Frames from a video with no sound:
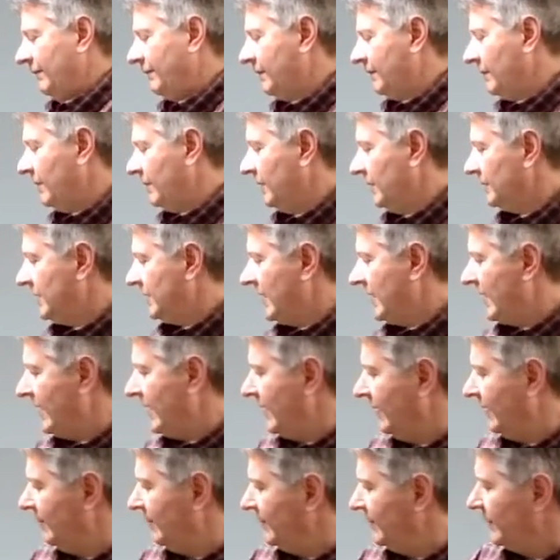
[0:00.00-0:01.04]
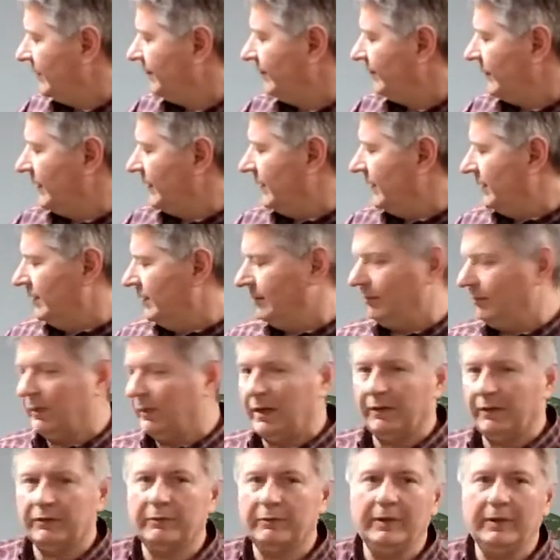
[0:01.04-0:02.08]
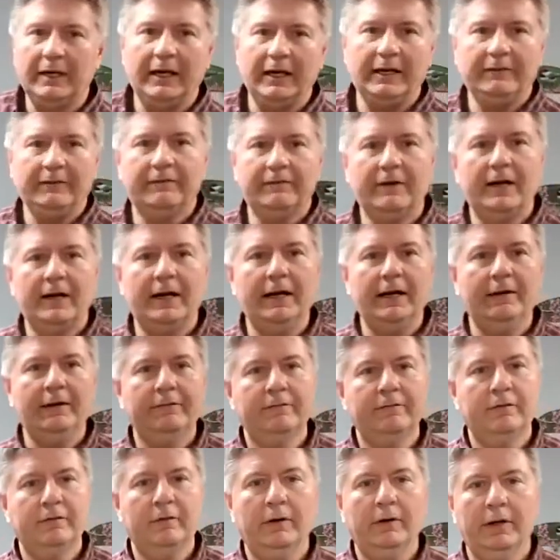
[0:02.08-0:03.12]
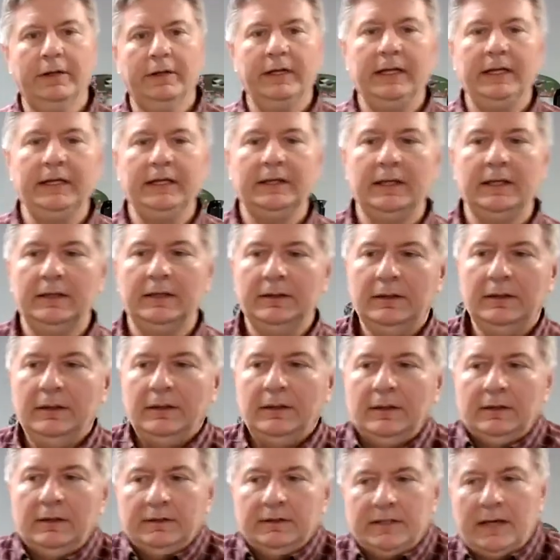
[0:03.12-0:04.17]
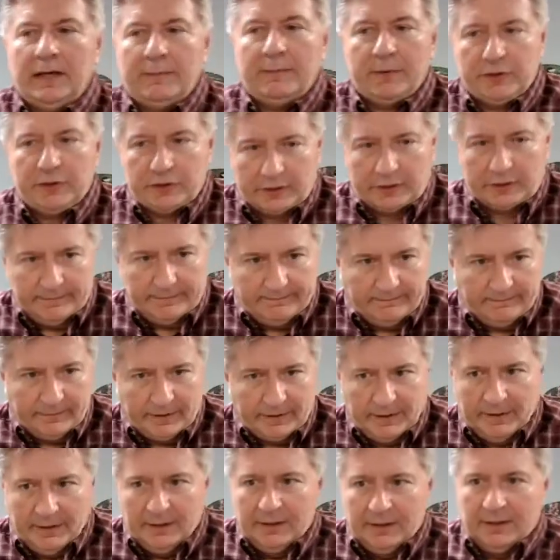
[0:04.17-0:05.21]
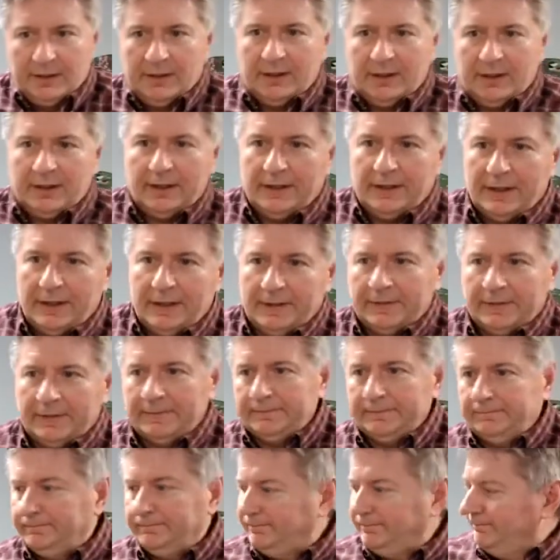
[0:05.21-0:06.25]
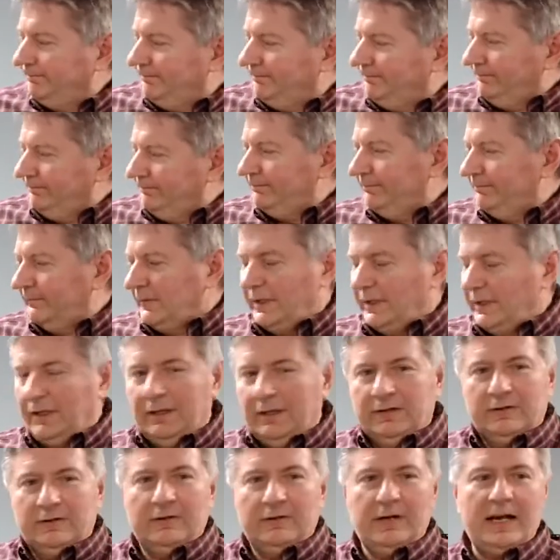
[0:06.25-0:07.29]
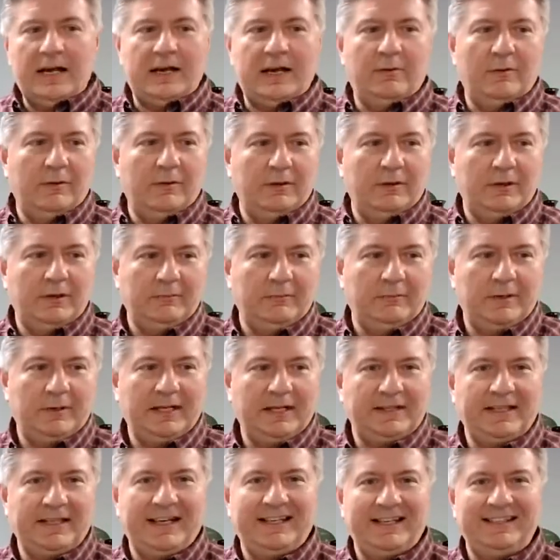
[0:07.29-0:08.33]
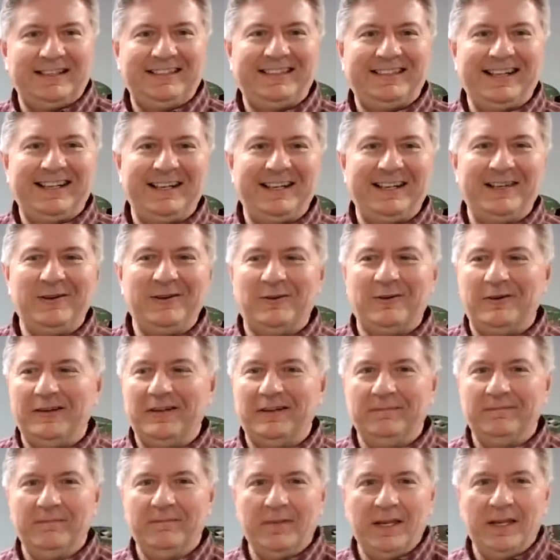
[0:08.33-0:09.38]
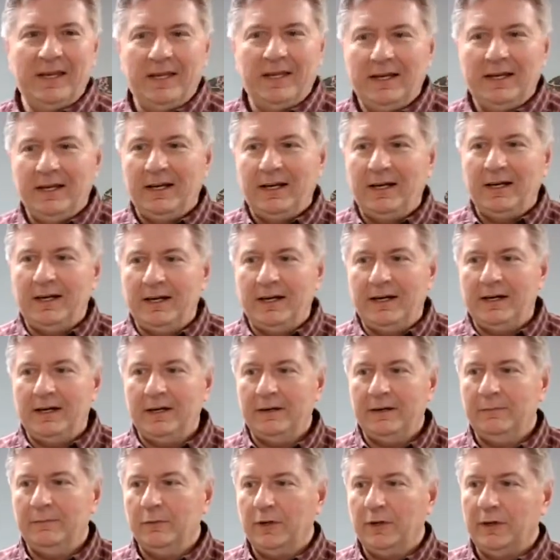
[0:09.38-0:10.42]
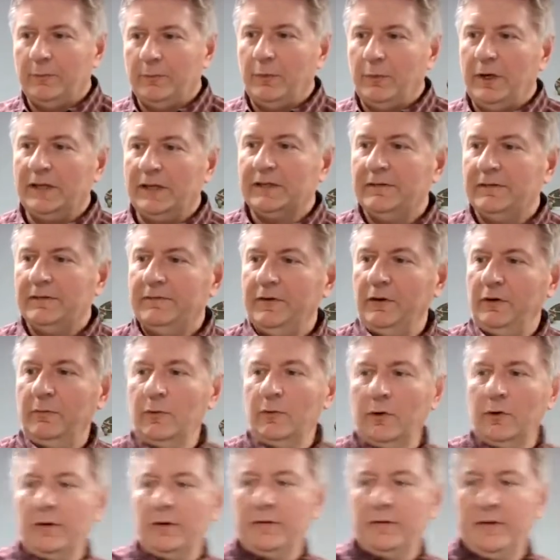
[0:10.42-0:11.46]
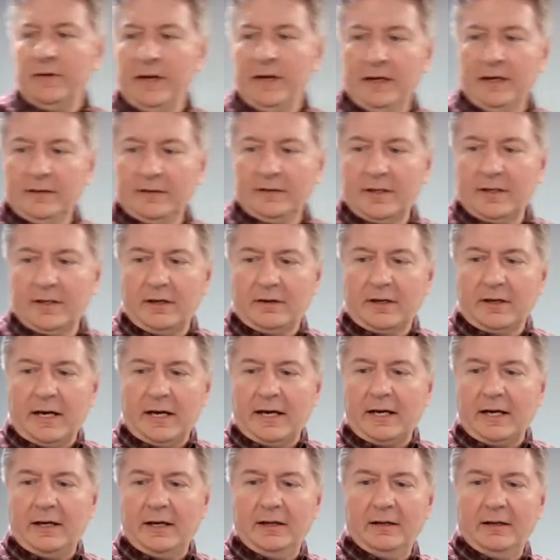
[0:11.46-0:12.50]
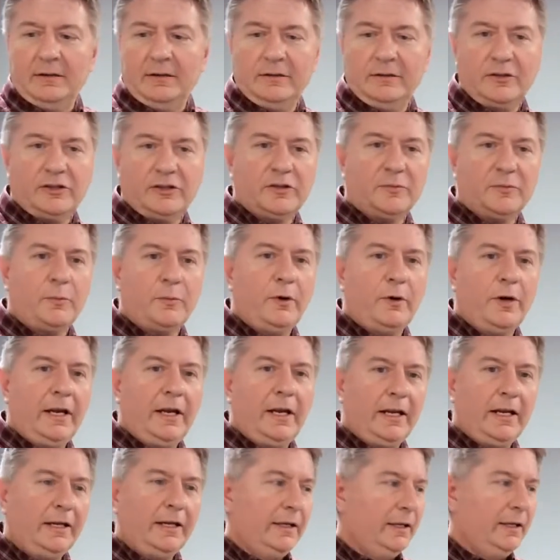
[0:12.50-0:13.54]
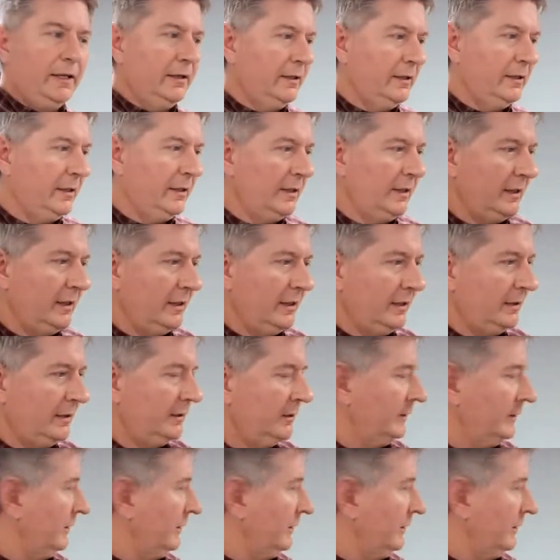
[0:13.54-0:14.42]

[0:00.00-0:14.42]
for a time, and about 385 for a heat temperature. So yeah, we got that kind of going. We're going to press a few more things that are kind of spring and